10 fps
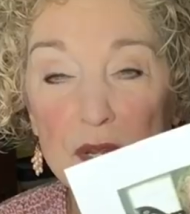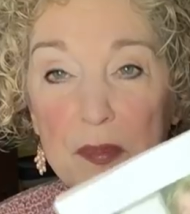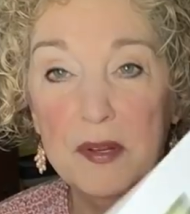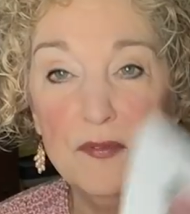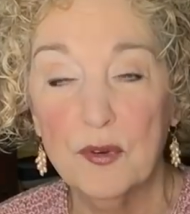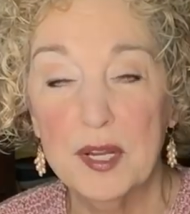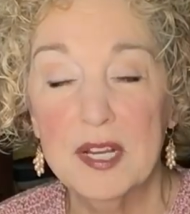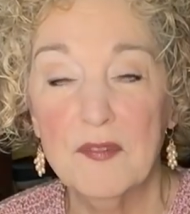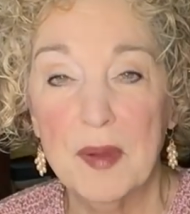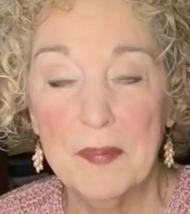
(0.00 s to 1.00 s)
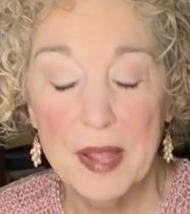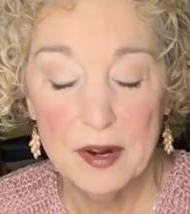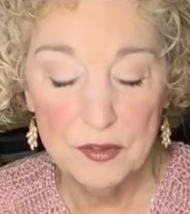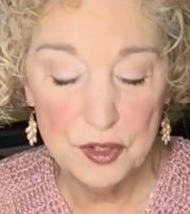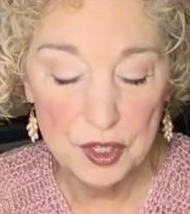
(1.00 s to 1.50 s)
but for any of my
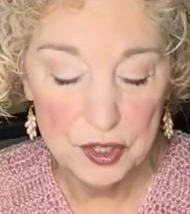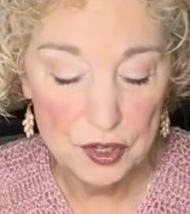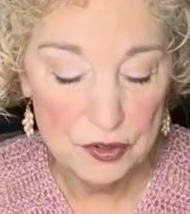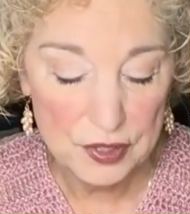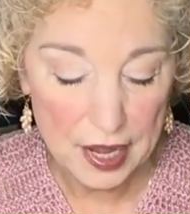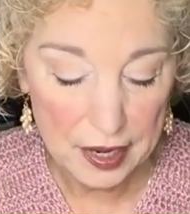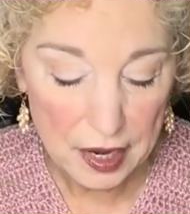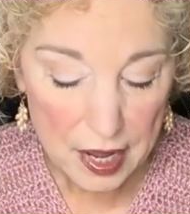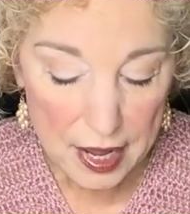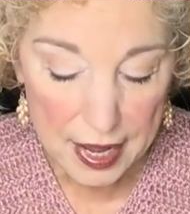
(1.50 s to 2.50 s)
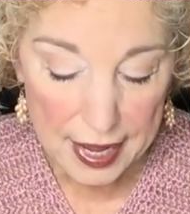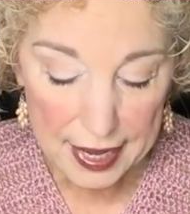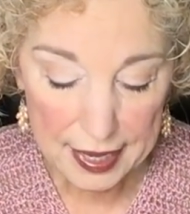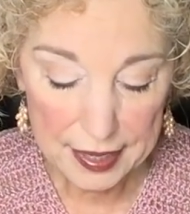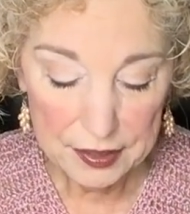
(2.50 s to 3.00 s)
patterns you can use that,
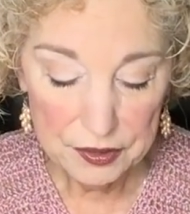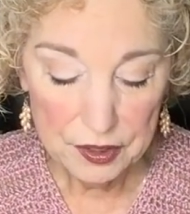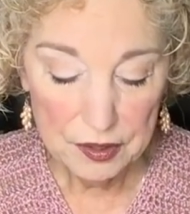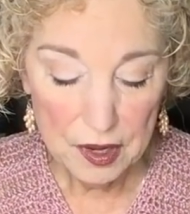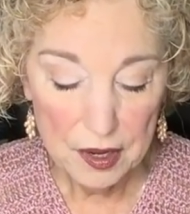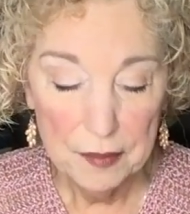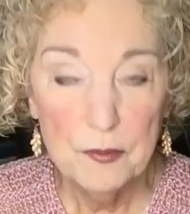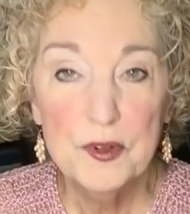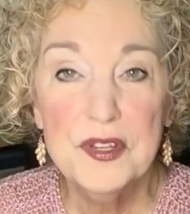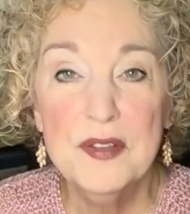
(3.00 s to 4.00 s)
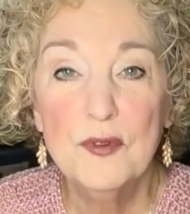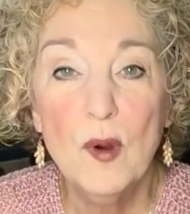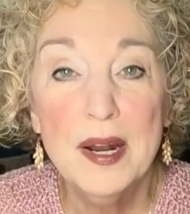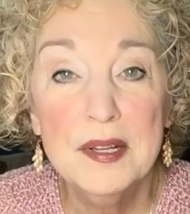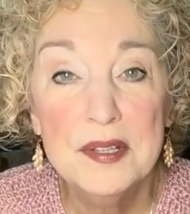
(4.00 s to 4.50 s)
and receive
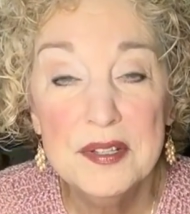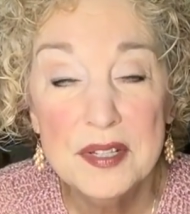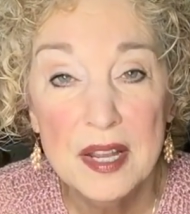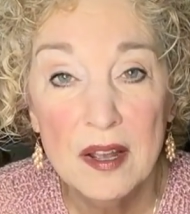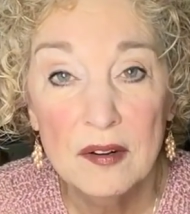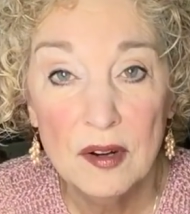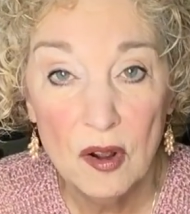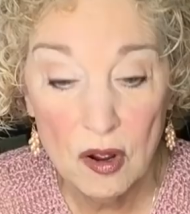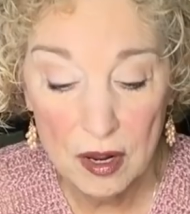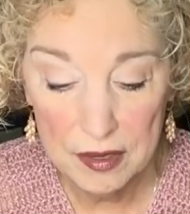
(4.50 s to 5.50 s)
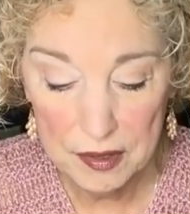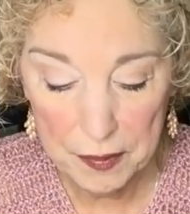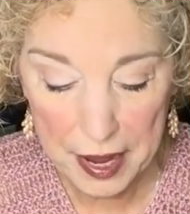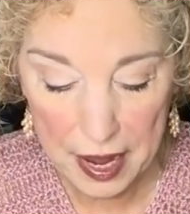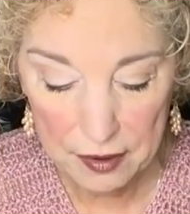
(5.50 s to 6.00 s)
quite a discount on the
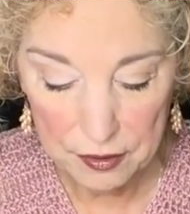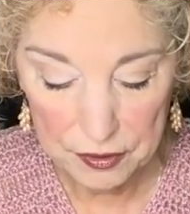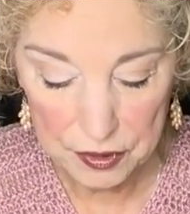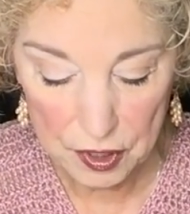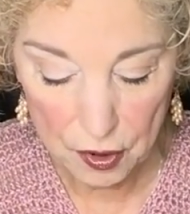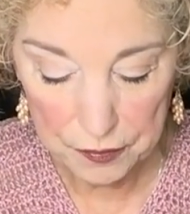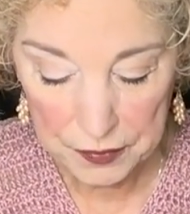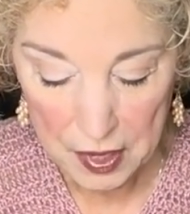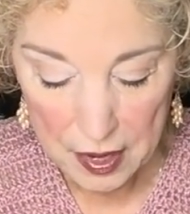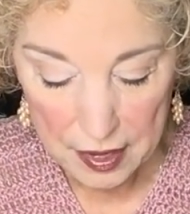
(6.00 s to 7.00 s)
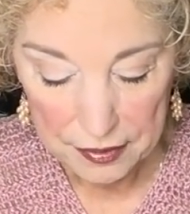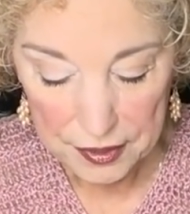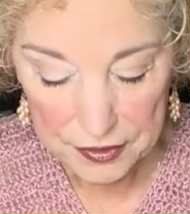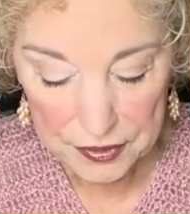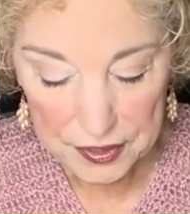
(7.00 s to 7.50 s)
pattern. So
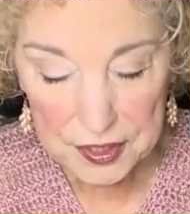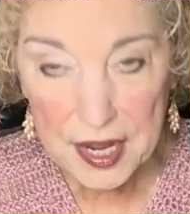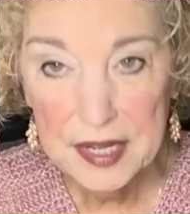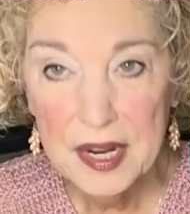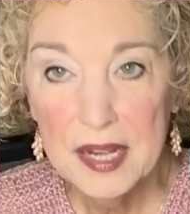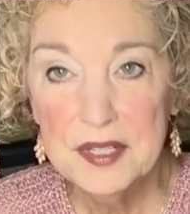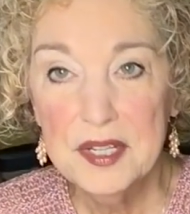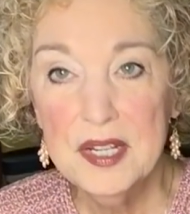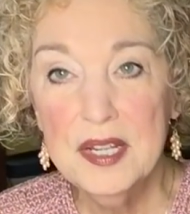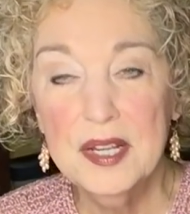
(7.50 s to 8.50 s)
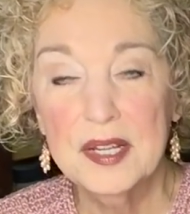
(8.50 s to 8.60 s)
this is the Date Night Tee.